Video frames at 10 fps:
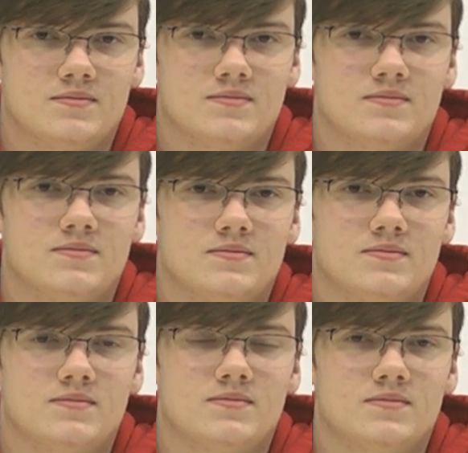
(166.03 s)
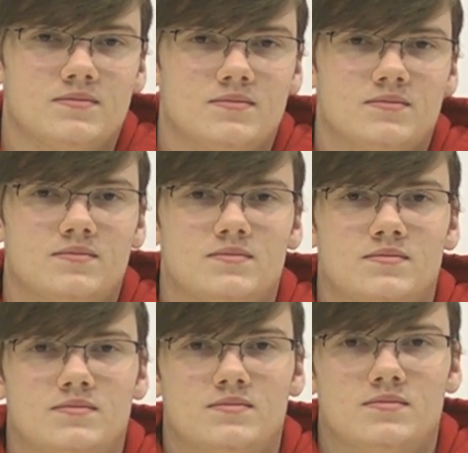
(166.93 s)

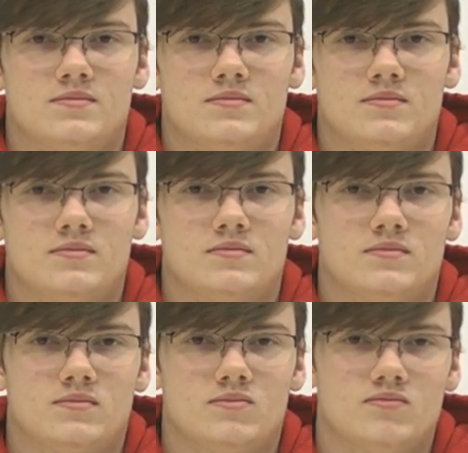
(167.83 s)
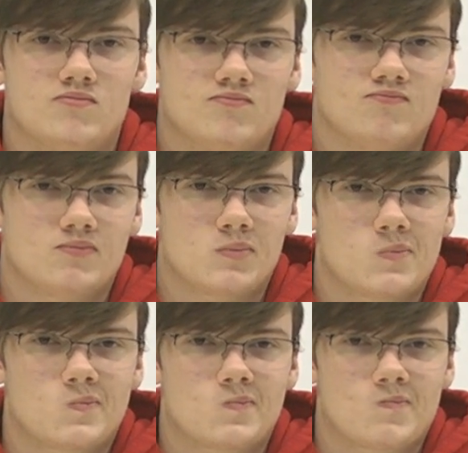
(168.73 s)

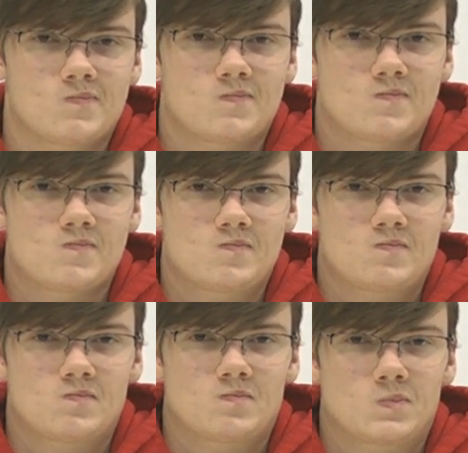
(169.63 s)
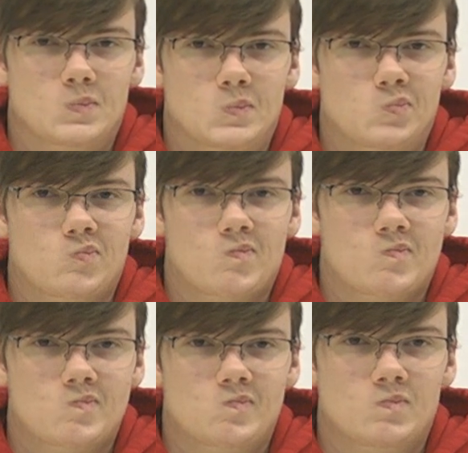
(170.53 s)

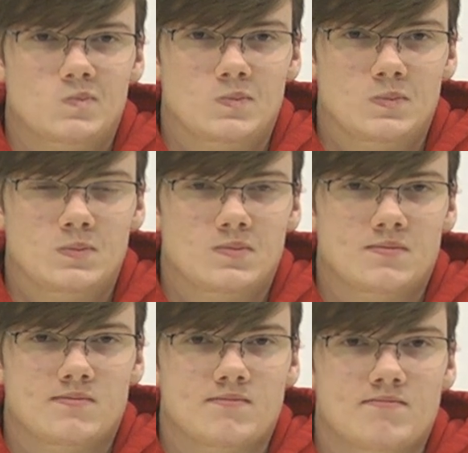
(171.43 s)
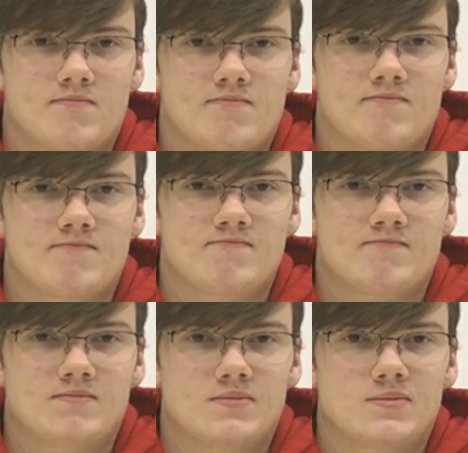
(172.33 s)

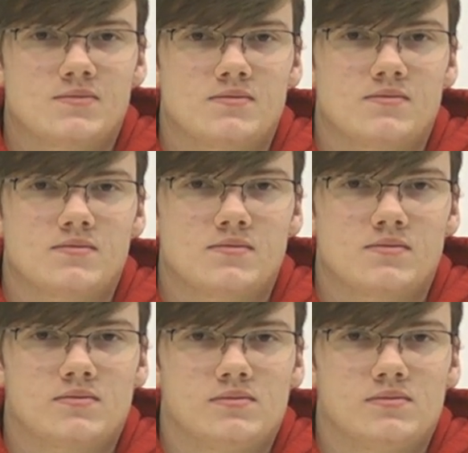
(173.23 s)
No words are spoken by the person on screen.